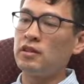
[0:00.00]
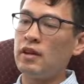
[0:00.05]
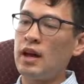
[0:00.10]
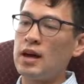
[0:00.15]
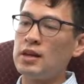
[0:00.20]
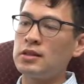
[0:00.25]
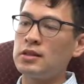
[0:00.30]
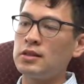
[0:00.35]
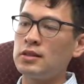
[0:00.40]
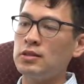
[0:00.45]

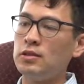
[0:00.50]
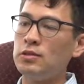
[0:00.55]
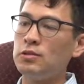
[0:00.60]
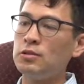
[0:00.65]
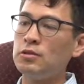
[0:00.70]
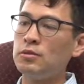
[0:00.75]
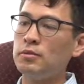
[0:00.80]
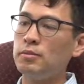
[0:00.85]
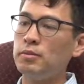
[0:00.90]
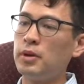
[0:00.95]
last
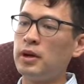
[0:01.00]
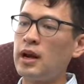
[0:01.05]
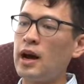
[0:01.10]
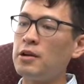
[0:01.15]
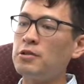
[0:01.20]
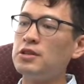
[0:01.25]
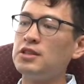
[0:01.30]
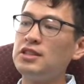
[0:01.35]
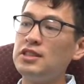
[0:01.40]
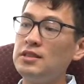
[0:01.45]
two, but I
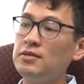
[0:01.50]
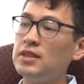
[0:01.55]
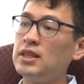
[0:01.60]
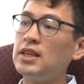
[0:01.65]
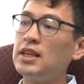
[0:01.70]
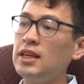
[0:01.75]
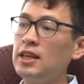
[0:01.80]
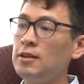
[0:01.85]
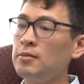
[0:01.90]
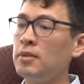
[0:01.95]
received
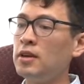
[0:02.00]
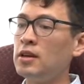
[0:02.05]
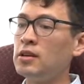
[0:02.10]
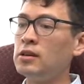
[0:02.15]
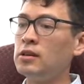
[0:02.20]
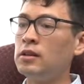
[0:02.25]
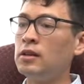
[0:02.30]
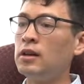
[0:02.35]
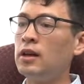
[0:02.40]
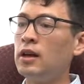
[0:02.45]
an
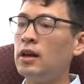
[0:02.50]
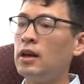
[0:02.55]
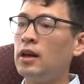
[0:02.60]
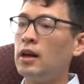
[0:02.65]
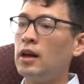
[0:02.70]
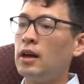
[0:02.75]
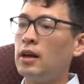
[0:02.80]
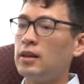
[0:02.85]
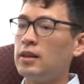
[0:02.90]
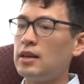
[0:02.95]
email
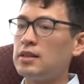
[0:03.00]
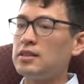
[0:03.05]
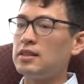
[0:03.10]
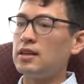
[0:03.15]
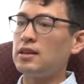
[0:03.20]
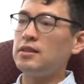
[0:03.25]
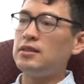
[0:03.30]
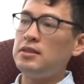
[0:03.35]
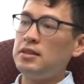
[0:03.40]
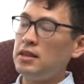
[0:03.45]
that
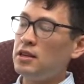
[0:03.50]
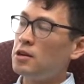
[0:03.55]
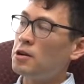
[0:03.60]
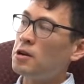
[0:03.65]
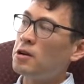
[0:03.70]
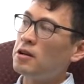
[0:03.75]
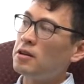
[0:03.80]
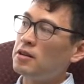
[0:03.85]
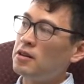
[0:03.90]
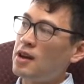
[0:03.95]
said,
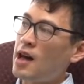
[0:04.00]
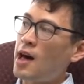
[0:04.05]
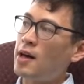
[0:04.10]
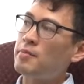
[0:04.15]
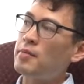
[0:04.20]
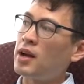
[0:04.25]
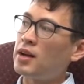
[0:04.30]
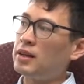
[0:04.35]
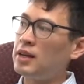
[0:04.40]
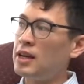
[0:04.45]
"Dear, not
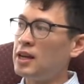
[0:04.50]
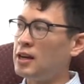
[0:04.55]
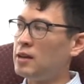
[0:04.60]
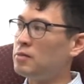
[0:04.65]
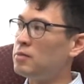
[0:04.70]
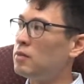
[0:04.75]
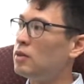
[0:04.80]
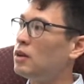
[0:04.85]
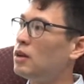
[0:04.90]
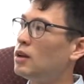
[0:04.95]
my
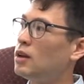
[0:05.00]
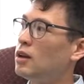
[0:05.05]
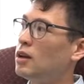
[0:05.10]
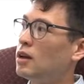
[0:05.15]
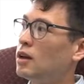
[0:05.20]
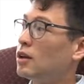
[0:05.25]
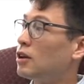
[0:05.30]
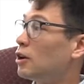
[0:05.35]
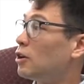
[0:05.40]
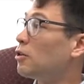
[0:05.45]
name,
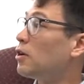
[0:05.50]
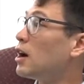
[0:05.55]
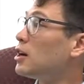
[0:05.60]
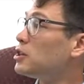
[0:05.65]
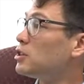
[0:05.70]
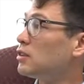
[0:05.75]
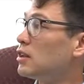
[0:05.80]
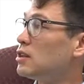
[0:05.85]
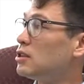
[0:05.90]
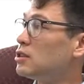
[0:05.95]

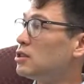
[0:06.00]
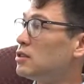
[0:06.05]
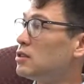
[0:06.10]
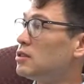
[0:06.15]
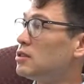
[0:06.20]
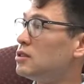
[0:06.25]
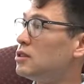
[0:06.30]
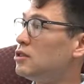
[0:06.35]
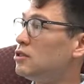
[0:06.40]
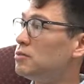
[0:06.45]

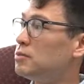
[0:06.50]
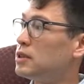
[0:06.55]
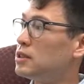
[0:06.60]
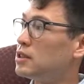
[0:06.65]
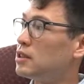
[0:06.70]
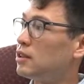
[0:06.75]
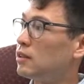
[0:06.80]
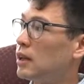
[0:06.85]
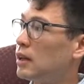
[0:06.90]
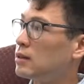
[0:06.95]
congratulations, you've been
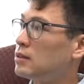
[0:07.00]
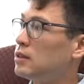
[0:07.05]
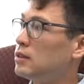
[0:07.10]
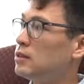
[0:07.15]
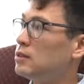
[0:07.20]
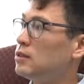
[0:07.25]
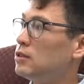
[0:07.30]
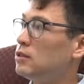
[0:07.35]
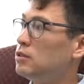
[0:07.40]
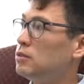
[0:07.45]

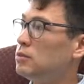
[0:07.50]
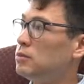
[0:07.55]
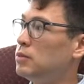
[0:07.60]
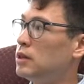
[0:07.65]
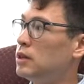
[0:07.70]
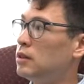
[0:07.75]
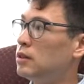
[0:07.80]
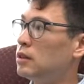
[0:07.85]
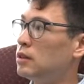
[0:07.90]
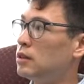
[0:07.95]
selected to
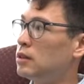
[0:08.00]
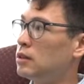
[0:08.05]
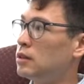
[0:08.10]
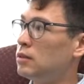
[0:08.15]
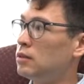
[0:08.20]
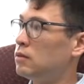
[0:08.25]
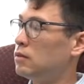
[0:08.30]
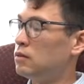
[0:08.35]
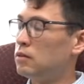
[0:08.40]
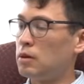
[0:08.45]
be
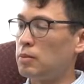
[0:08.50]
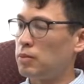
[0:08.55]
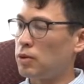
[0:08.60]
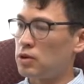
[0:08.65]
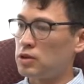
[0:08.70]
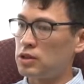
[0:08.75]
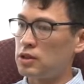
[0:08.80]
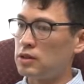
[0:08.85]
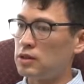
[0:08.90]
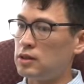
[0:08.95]
the
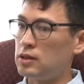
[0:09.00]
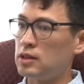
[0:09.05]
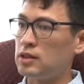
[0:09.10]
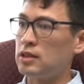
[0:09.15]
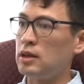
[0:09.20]
person to